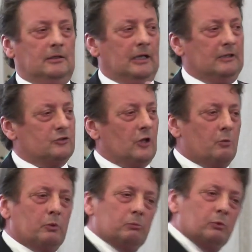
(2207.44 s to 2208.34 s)
And so
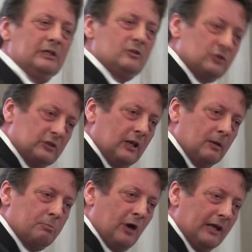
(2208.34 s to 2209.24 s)
when we
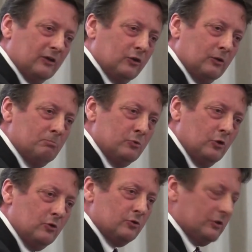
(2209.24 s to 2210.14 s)
celebrate
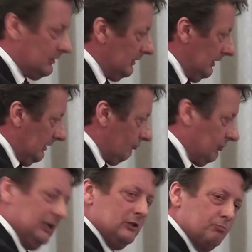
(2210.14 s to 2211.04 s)
communion,
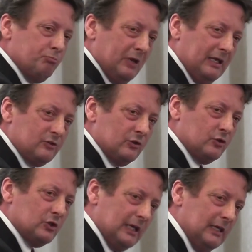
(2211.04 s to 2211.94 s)
these
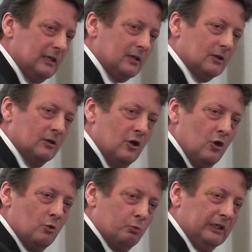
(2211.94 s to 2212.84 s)
pieces here,
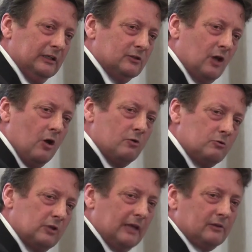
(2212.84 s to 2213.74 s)
we know
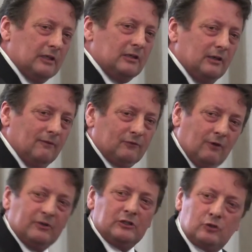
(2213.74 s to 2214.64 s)
that the gift
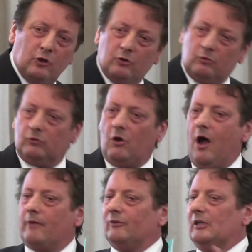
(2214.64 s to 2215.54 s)
of eternal
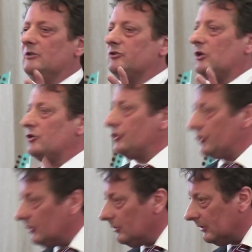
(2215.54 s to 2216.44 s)
life is
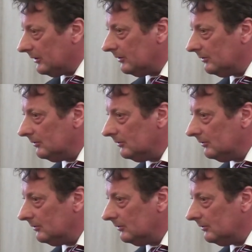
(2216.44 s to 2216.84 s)
assured